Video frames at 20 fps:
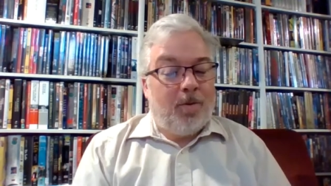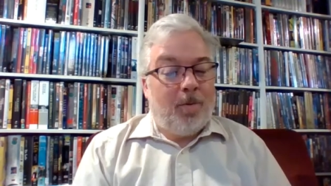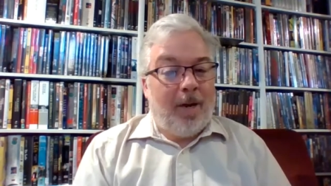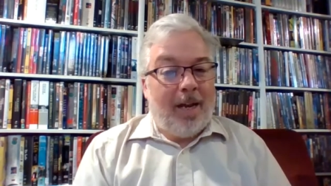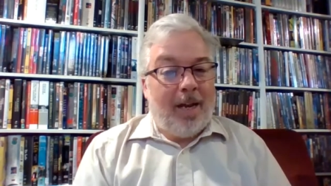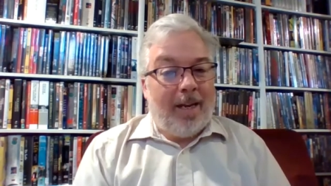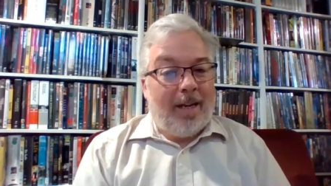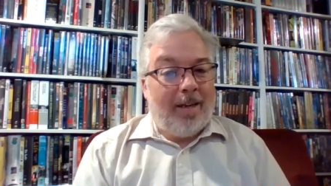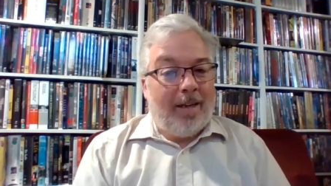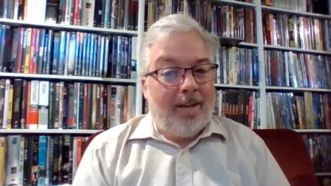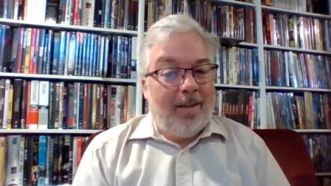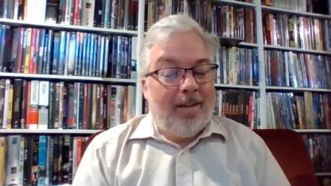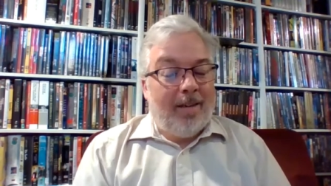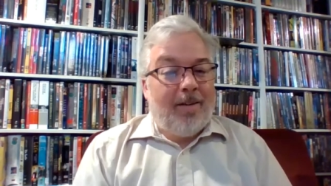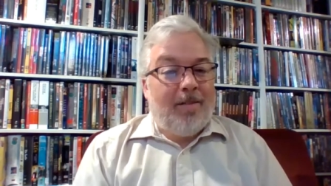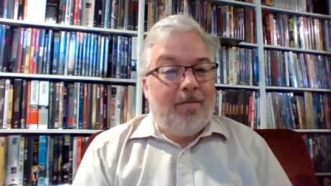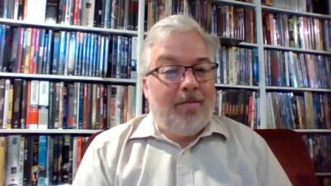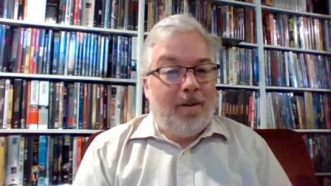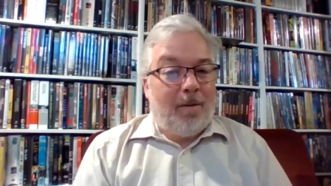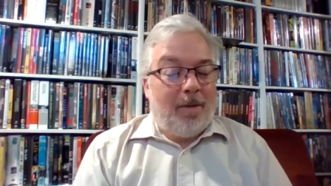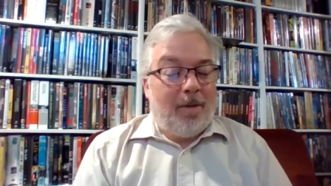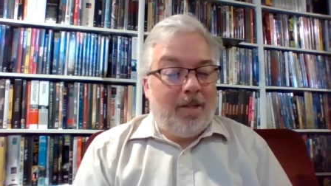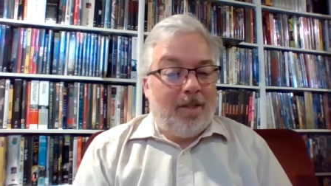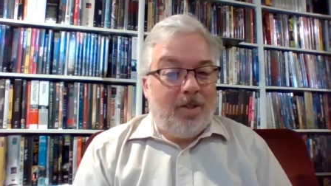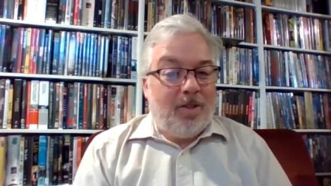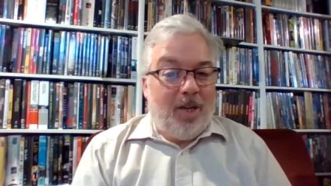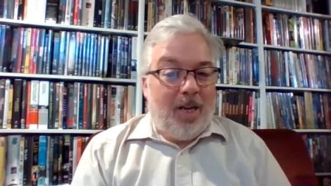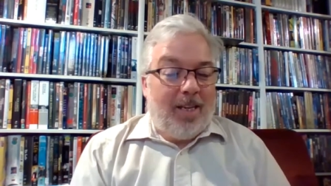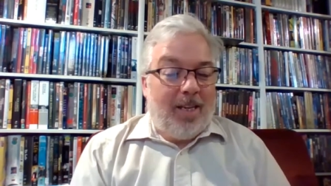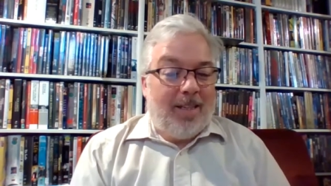away from
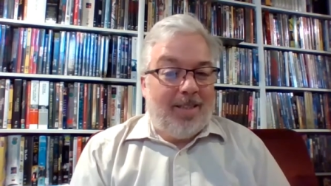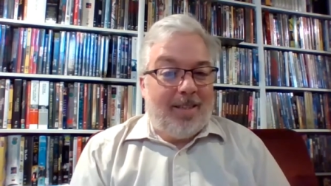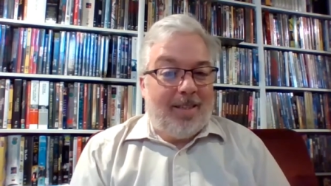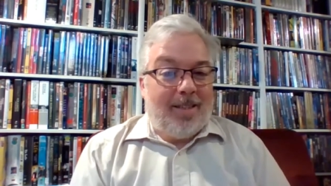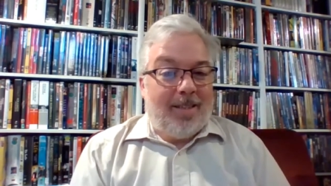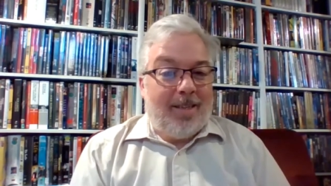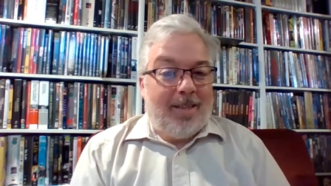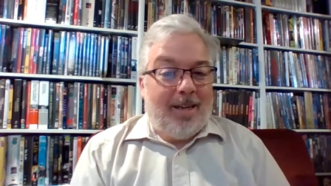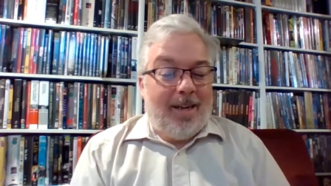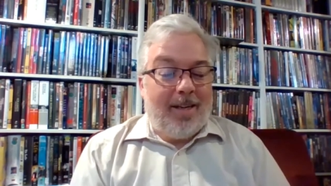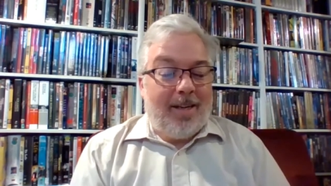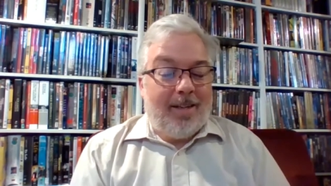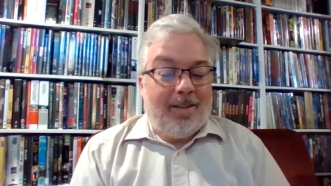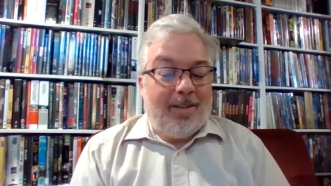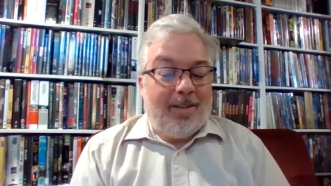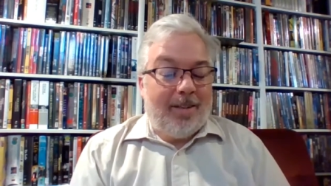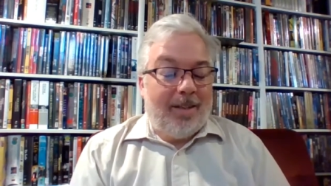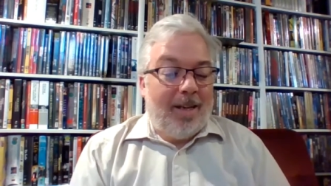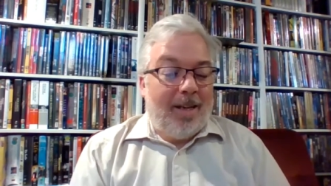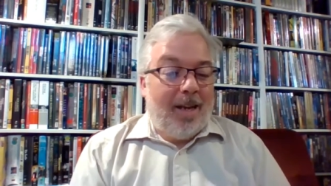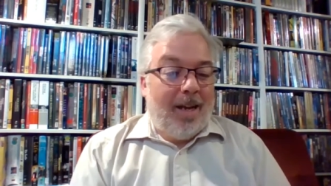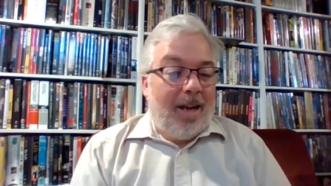his chance at the title.